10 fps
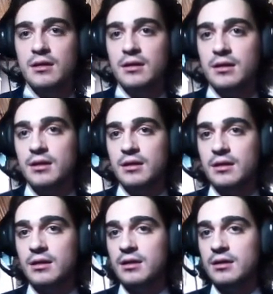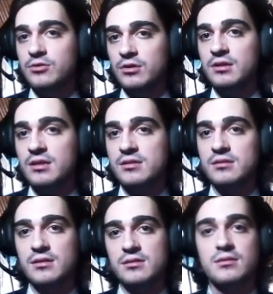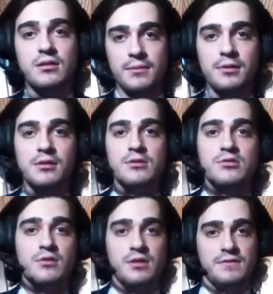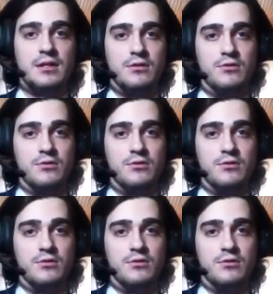Doing this risks a double loss. If their goods